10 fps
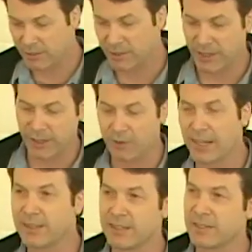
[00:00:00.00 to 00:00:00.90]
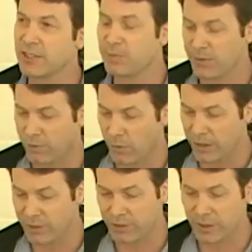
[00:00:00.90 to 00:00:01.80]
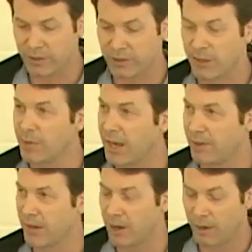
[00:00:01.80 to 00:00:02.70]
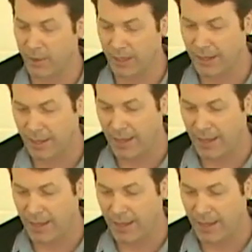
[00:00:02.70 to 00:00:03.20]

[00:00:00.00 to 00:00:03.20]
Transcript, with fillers: to integrate these disparate voices into some kind of a harmony.